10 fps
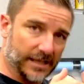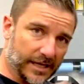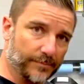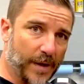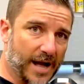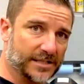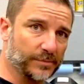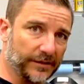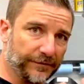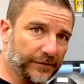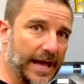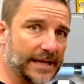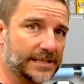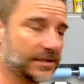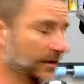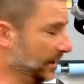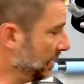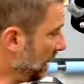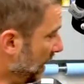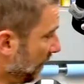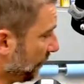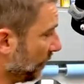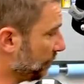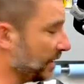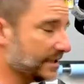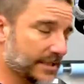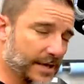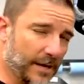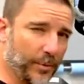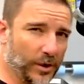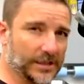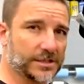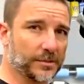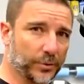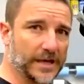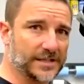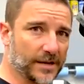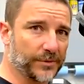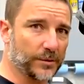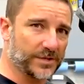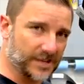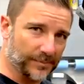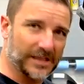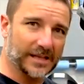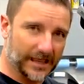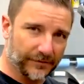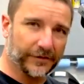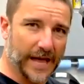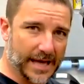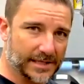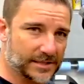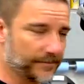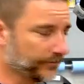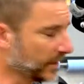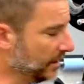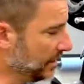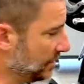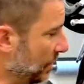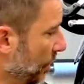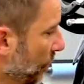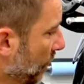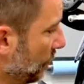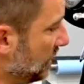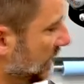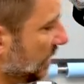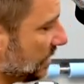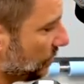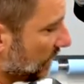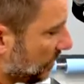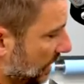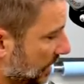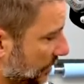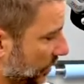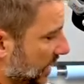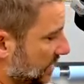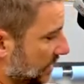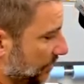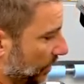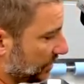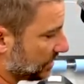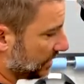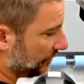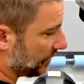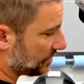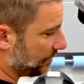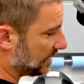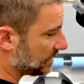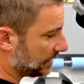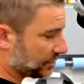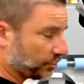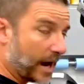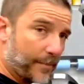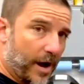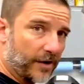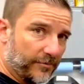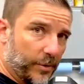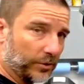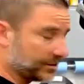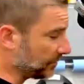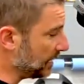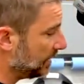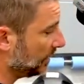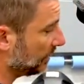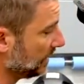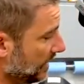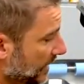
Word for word: that can possibly flex uh, for a brace. It's kind of pointless to brace something with something that can flex. So, what we did is we created a brace that bolts to, there's basically a tripod of bolts right here